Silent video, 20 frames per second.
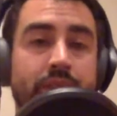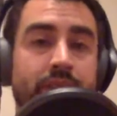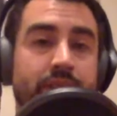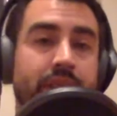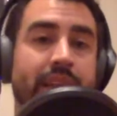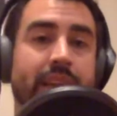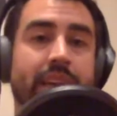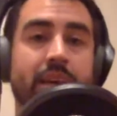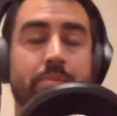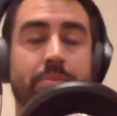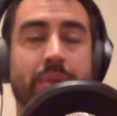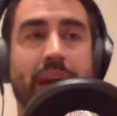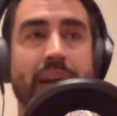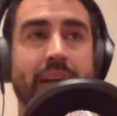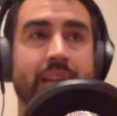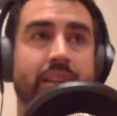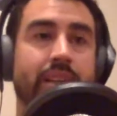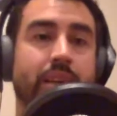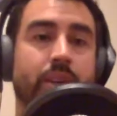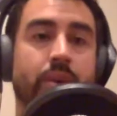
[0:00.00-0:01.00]
did they get back,
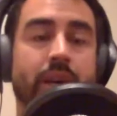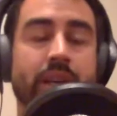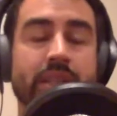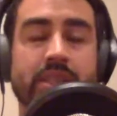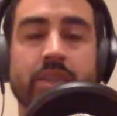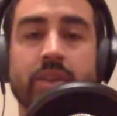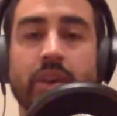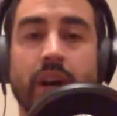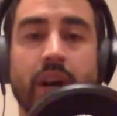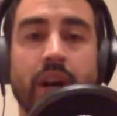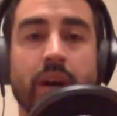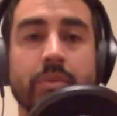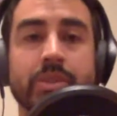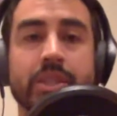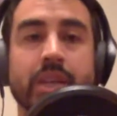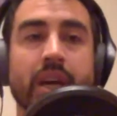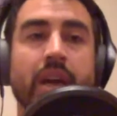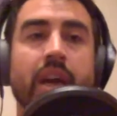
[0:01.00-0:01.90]
did they cross their arms,